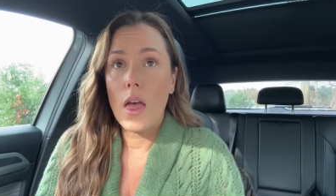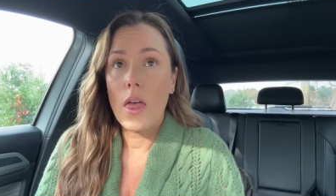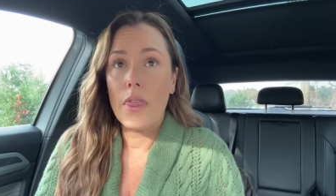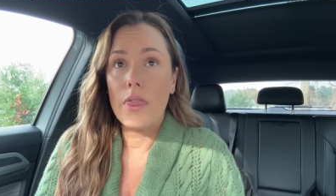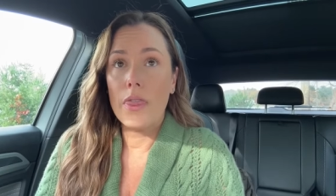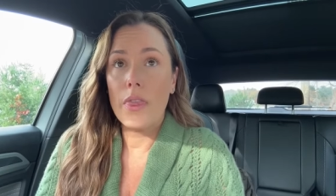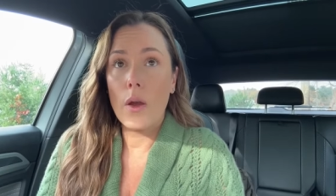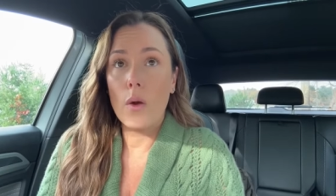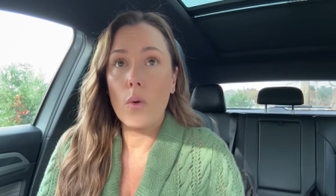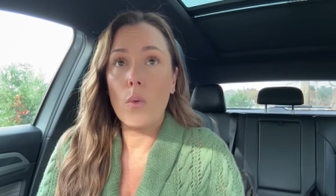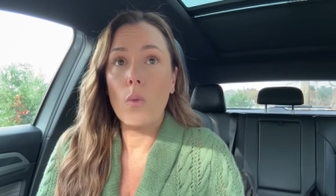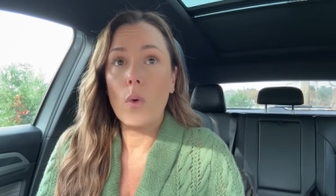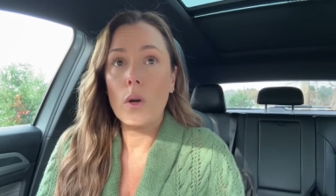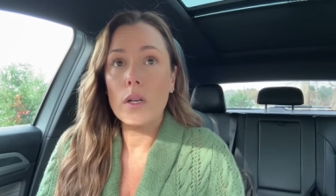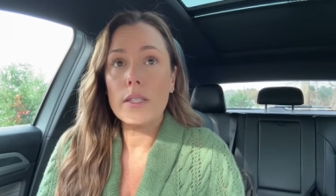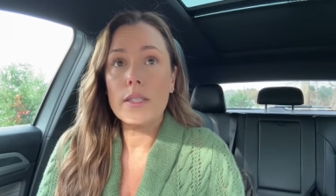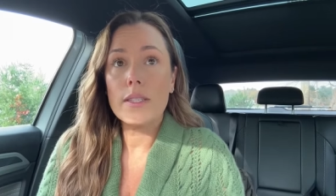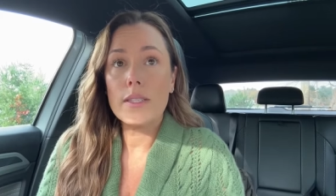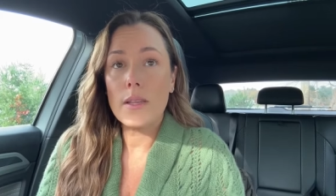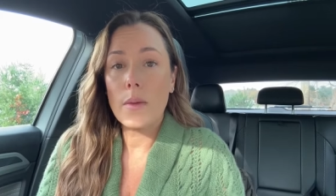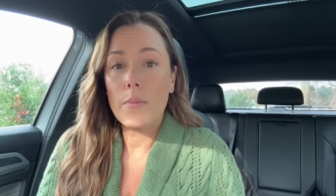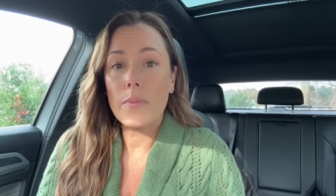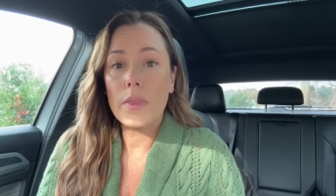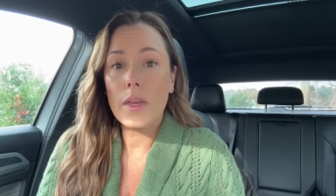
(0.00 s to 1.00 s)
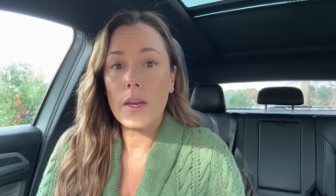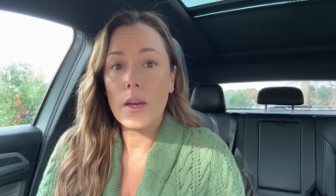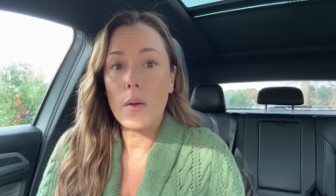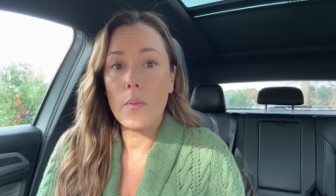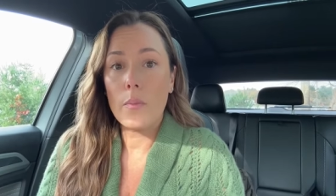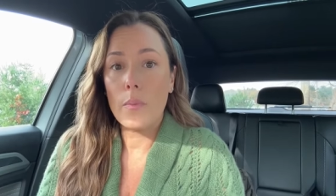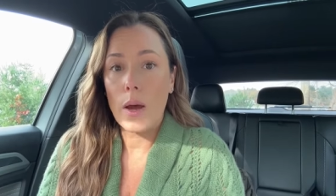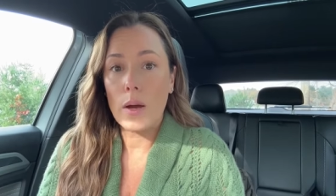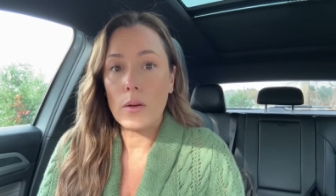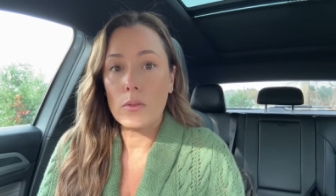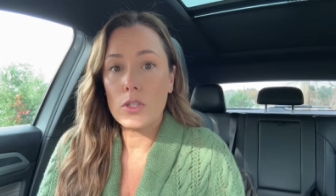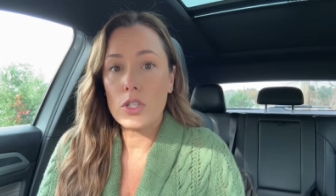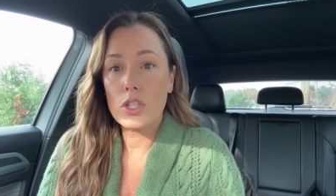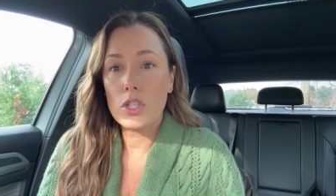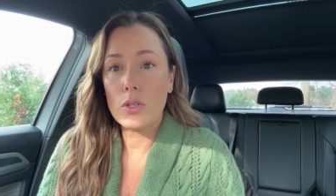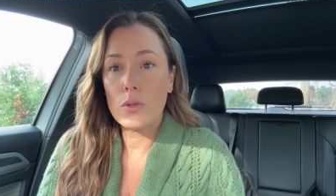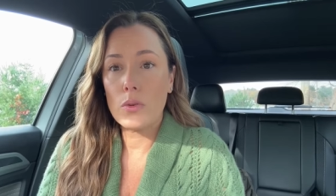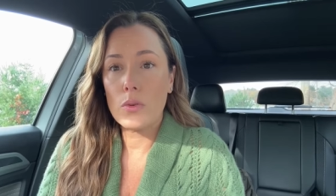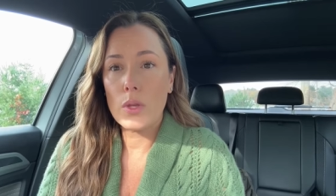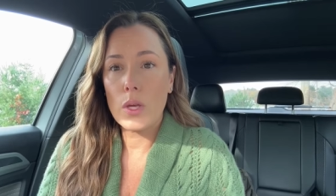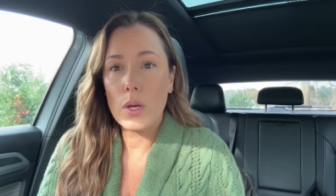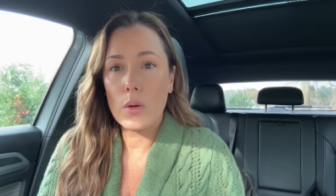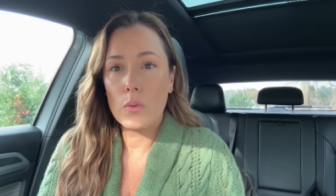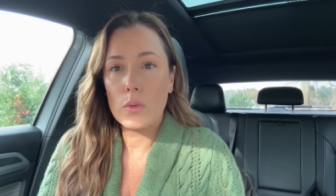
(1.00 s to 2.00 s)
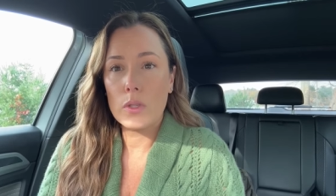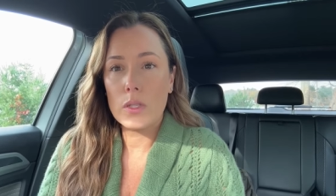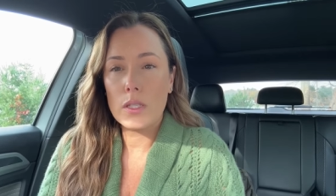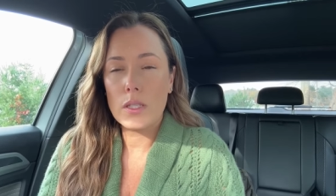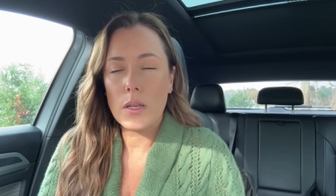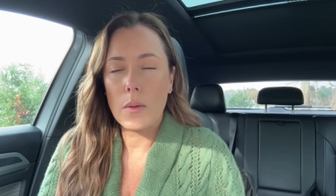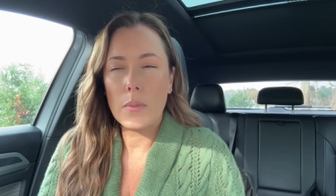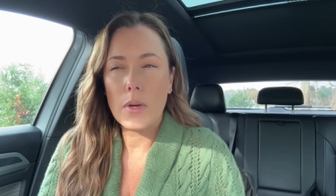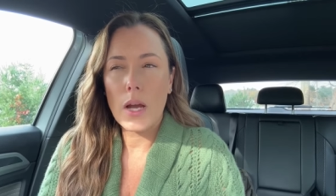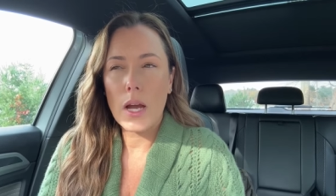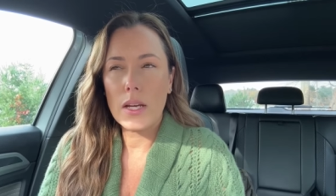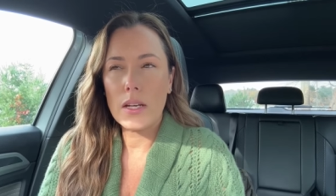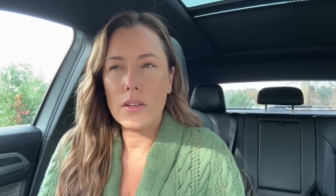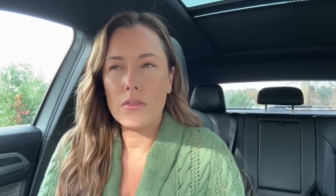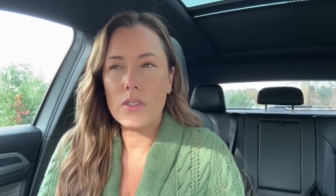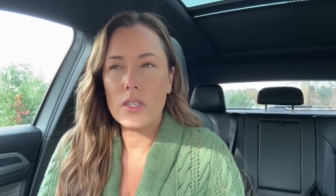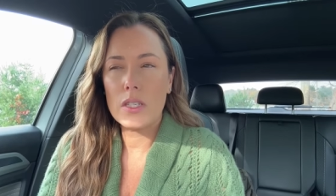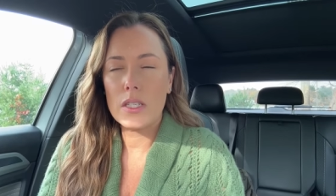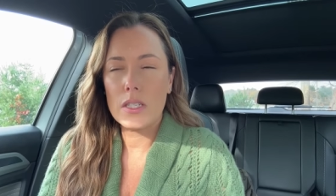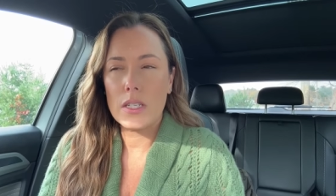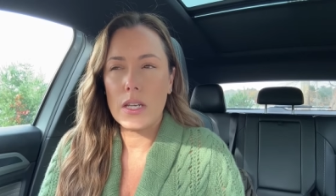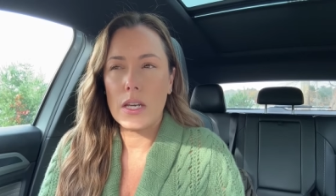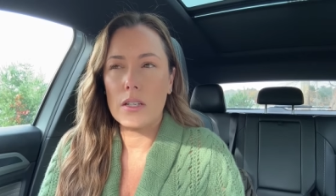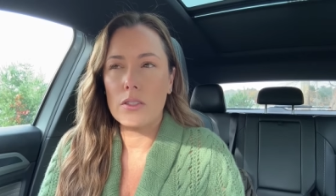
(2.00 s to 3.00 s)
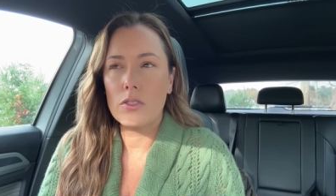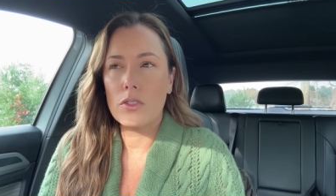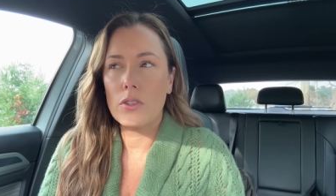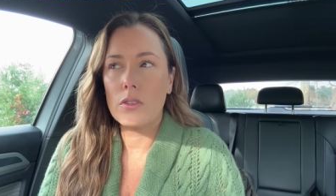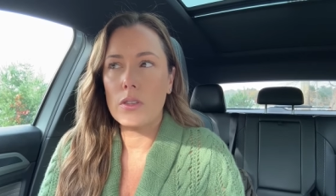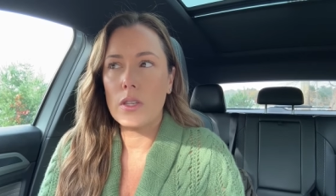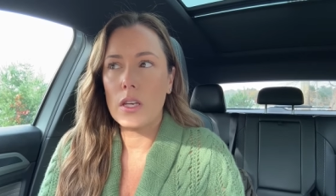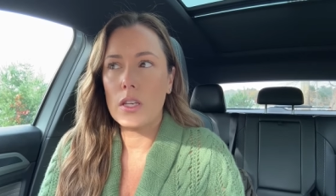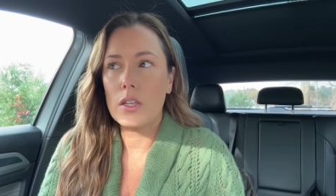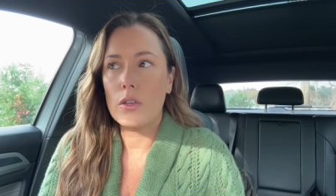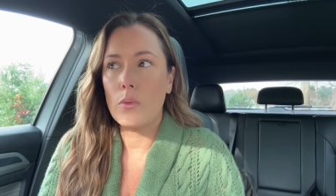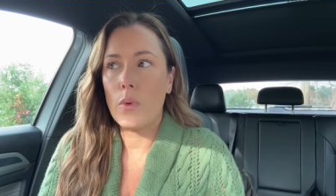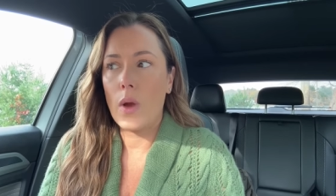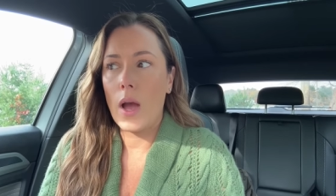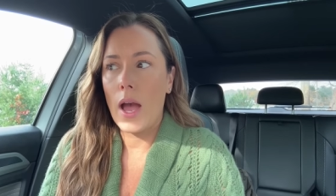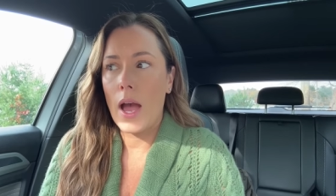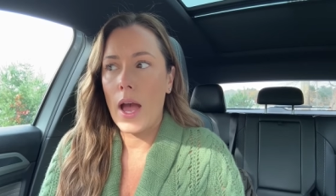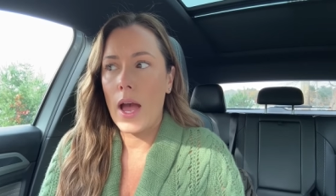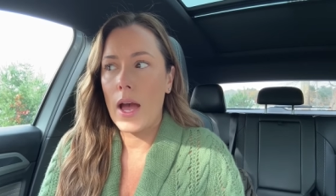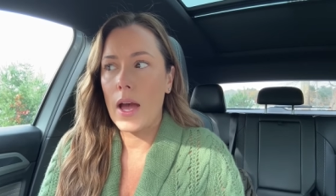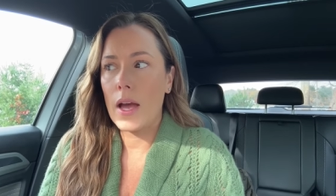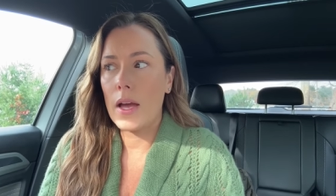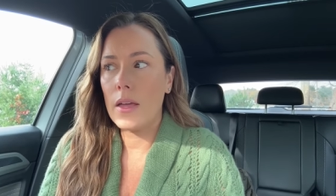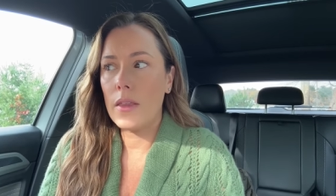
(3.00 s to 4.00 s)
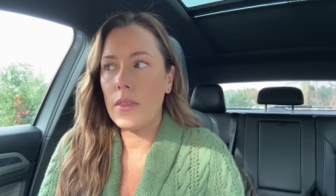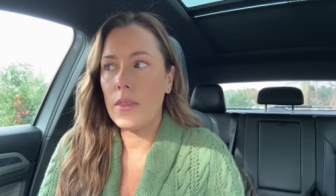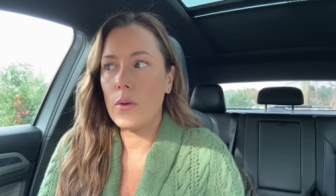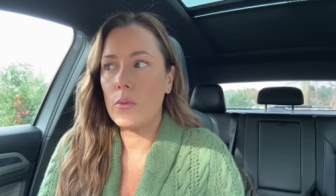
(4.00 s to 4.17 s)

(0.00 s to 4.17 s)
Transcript: there was something about you, there was some kind of standard that you had,